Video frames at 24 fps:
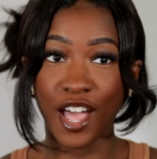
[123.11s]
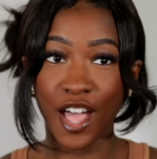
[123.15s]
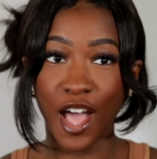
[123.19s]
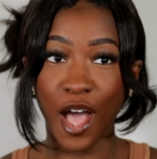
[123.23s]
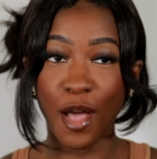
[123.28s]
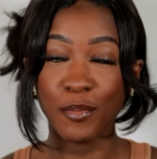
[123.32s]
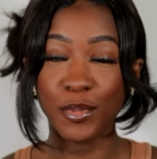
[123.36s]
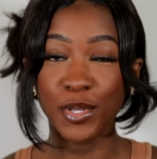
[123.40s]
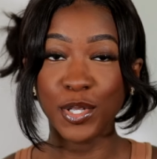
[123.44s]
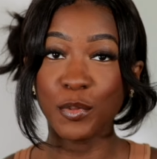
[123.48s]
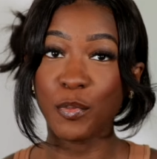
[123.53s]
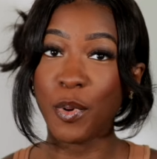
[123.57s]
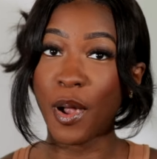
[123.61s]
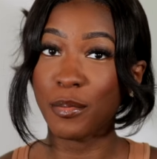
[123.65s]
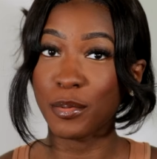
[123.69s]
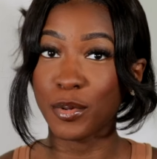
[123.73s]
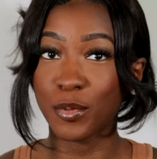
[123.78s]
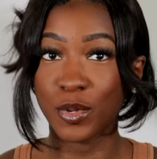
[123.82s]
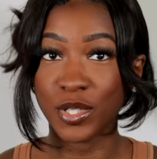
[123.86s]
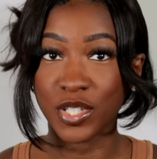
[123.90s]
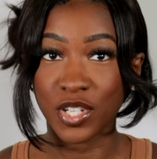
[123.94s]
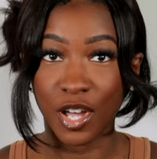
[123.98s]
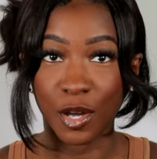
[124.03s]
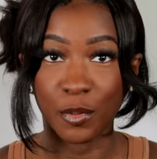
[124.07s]
I mean, you probably
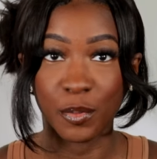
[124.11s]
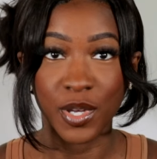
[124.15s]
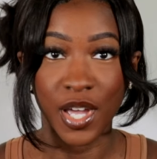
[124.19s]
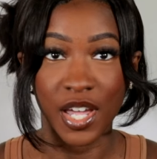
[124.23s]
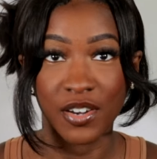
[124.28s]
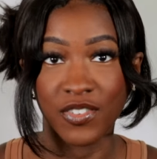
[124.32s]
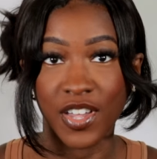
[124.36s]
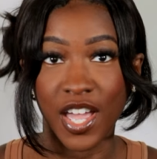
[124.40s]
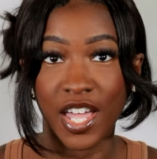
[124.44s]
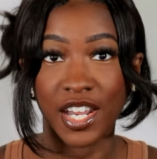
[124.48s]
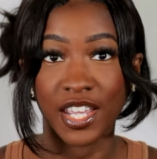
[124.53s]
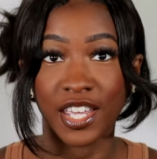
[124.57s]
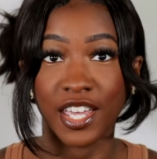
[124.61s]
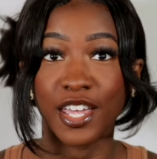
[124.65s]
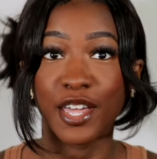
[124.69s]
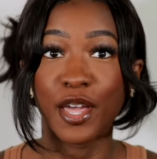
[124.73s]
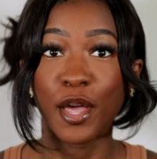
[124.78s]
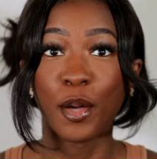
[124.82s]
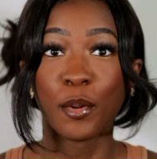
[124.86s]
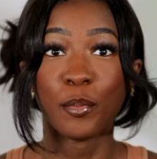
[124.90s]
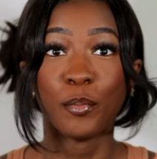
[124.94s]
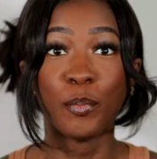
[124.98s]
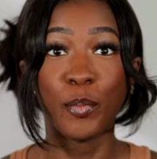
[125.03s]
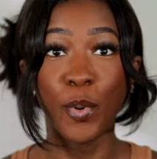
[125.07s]
won't talk me out of getting it,
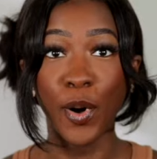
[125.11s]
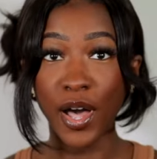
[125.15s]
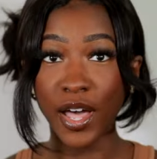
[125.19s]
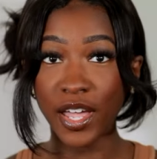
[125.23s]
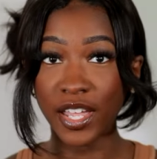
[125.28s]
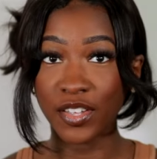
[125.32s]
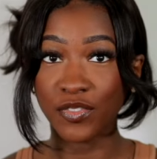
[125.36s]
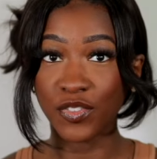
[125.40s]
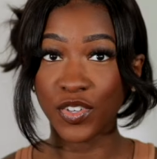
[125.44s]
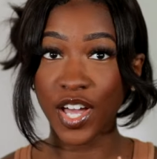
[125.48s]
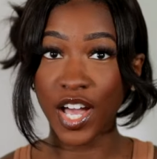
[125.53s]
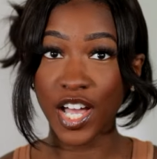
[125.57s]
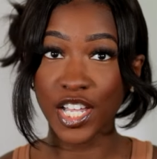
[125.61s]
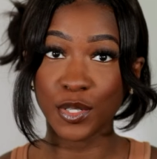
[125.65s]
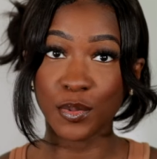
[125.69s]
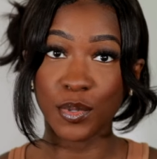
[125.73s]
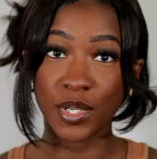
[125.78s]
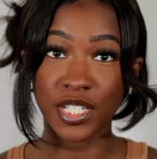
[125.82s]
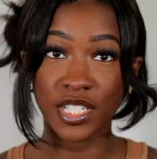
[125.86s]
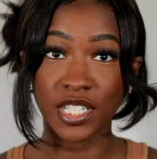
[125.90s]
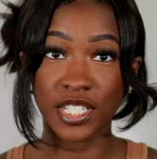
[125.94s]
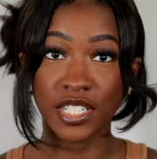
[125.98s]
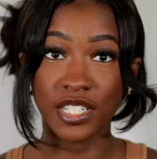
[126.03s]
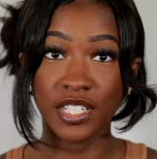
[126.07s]
but if you guys want
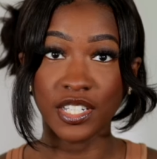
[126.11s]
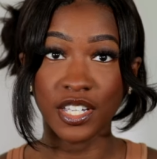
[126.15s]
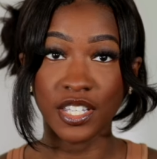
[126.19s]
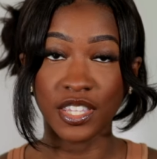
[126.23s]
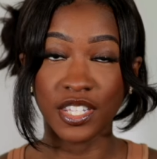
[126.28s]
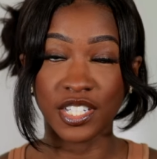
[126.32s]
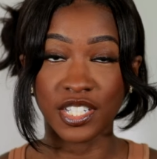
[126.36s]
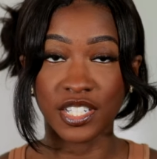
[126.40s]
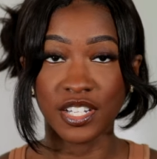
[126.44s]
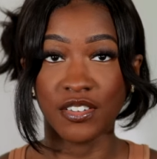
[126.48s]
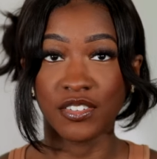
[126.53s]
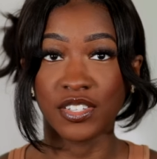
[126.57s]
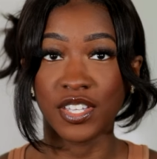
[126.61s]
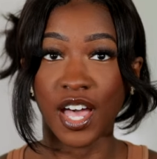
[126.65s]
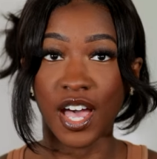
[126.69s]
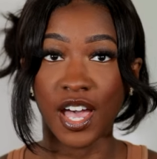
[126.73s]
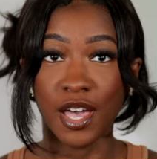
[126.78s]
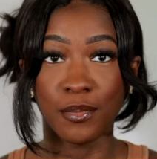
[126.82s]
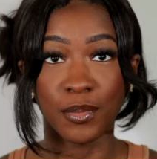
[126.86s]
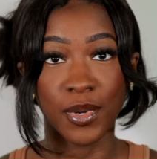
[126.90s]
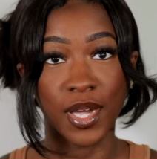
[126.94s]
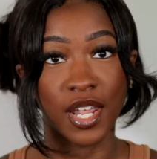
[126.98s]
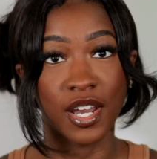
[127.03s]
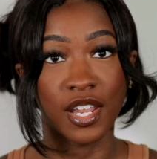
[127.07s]
to see the stuff that I
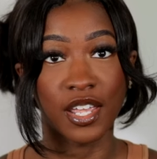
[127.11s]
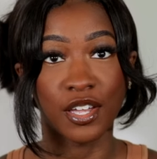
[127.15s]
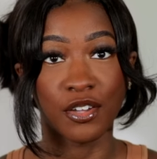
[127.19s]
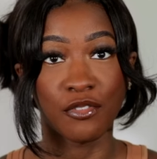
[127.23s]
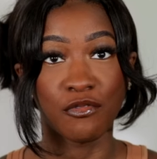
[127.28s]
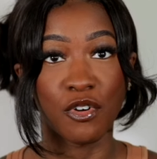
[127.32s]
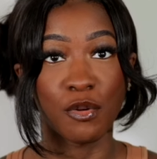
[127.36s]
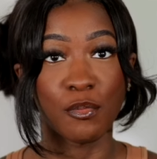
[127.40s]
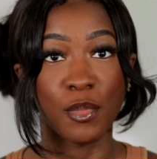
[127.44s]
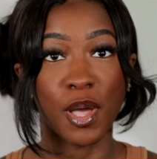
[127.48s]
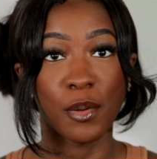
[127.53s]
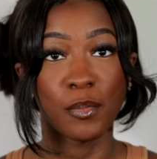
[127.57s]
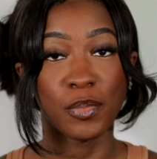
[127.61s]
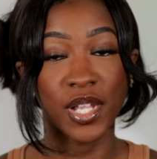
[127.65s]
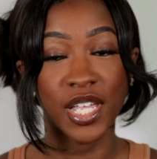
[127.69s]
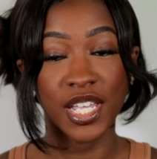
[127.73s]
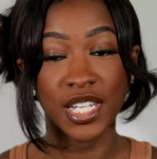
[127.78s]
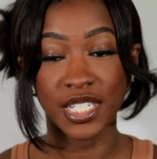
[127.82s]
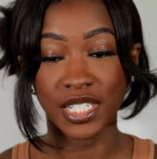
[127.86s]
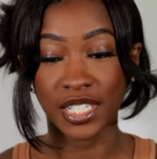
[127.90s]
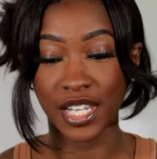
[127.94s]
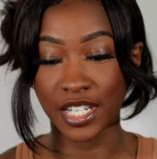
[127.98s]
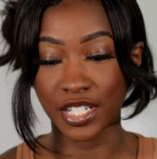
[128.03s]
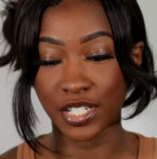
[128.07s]
am getting for my
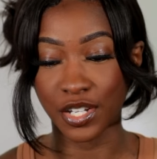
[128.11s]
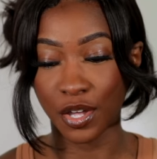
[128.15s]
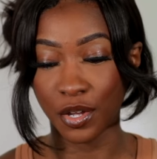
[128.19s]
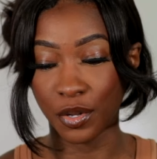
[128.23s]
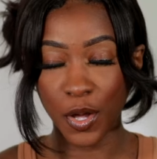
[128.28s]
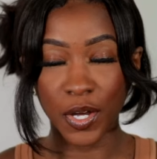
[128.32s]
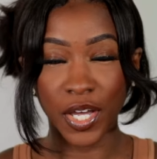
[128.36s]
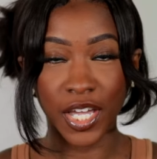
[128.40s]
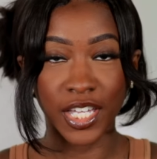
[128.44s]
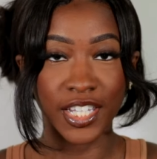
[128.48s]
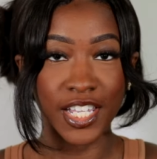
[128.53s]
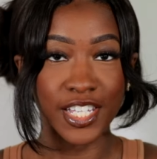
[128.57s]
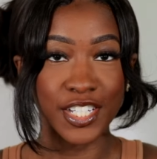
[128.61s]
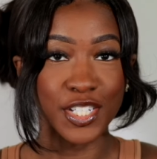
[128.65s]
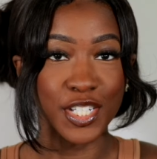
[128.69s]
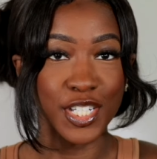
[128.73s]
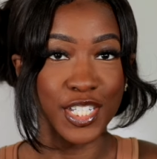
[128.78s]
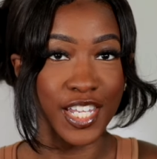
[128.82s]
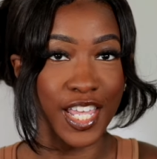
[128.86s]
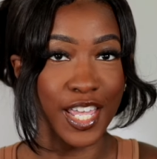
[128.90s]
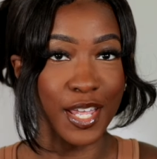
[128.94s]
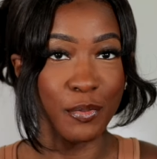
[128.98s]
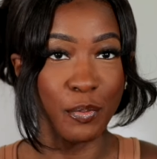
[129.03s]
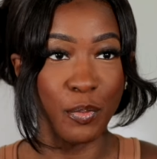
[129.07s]
place, let's go. Okay, let's just
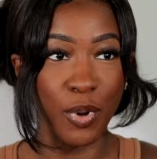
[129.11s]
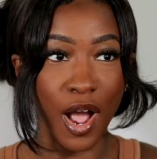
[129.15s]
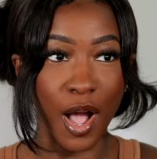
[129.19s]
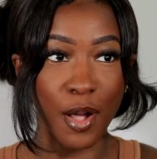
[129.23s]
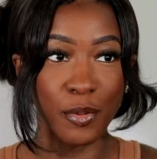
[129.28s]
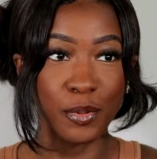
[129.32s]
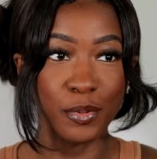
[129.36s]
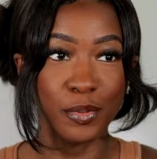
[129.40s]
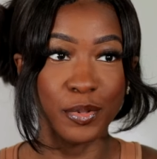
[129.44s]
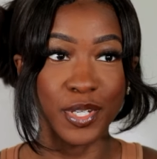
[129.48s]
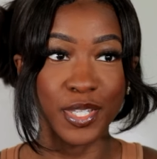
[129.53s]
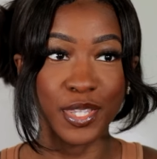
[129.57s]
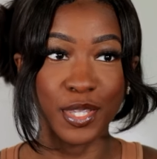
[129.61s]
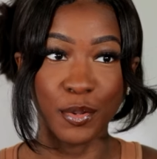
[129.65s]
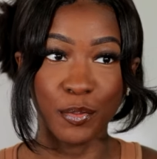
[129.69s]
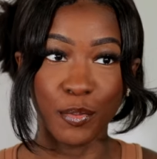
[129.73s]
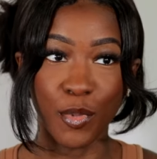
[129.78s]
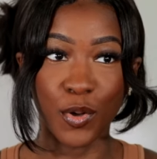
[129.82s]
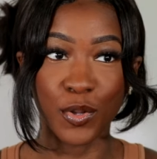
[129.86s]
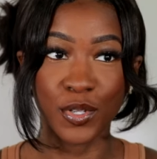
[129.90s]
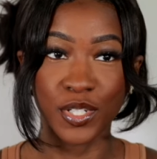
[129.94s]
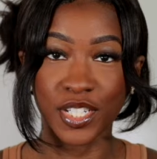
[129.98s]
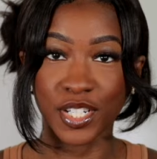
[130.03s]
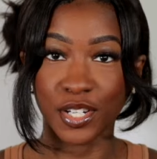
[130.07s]
get probably the
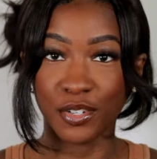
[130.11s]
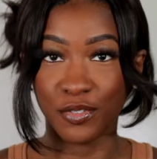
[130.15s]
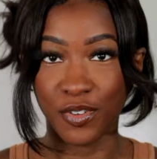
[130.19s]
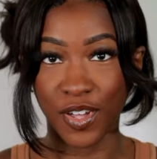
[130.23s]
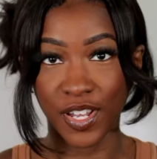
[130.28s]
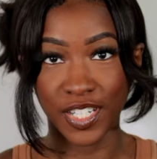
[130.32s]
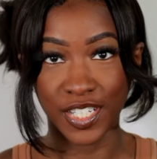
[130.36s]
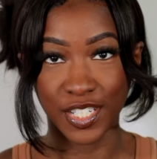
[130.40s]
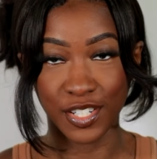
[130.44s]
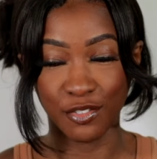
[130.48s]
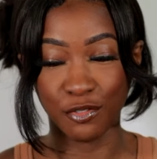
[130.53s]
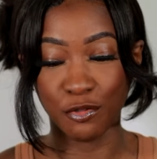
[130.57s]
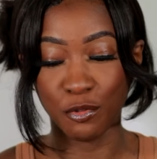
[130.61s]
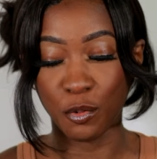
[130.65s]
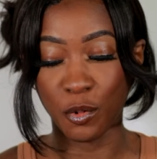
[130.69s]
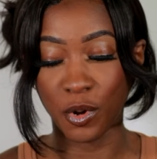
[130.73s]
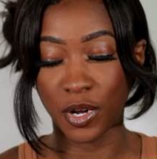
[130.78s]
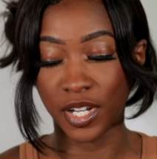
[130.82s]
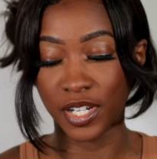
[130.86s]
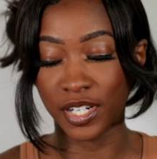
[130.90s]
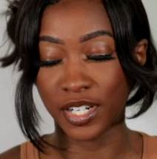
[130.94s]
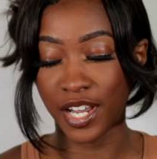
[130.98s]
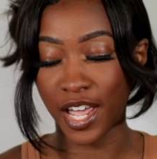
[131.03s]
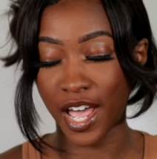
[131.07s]
most offensive
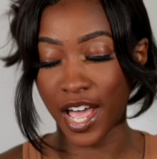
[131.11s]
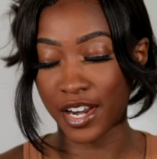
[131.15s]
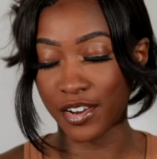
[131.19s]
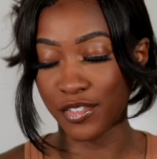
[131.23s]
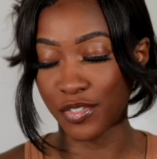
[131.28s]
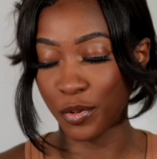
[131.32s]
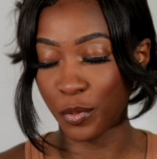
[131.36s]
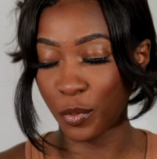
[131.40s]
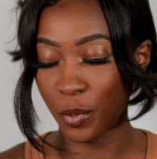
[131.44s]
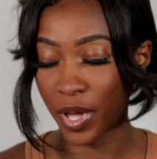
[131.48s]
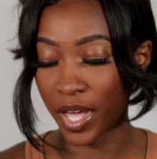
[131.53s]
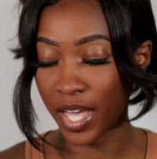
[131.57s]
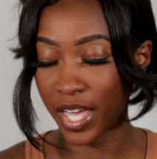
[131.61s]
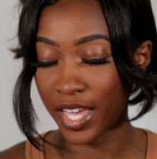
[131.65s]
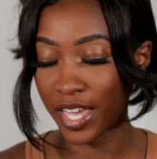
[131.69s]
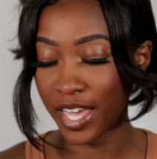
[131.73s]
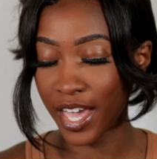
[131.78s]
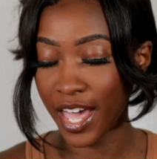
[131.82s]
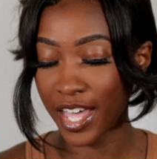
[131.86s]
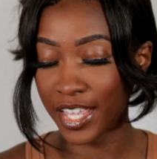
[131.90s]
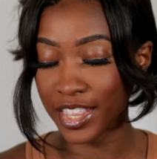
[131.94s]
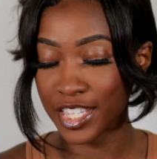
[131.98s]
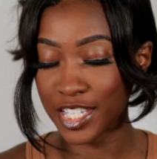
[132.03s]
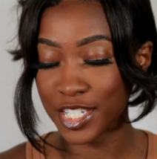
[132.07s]
one out of the way
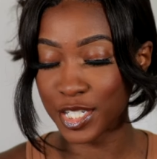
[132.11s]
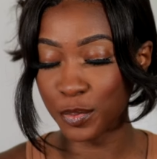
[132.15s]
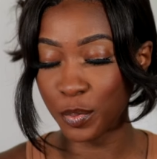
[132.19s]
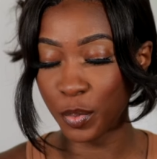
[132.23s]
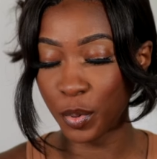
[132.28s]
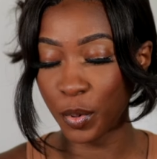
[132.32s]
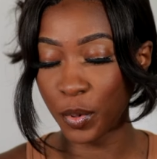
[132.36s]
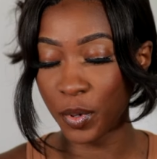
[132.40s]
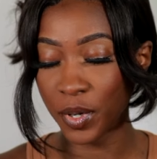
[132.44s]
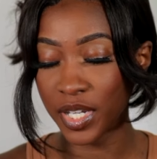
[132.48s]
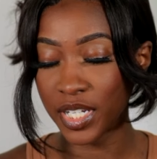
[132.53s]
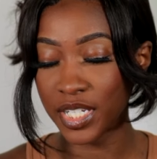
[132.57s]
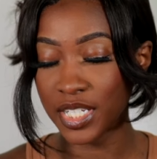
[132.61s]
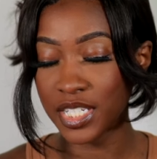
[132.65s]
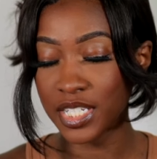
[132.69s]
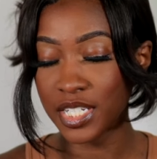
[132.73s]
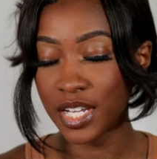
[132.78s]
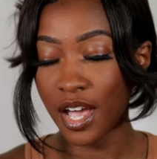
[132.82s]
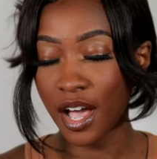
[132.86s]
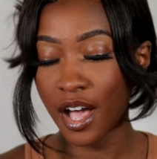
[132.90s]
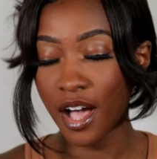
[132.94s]
at this point.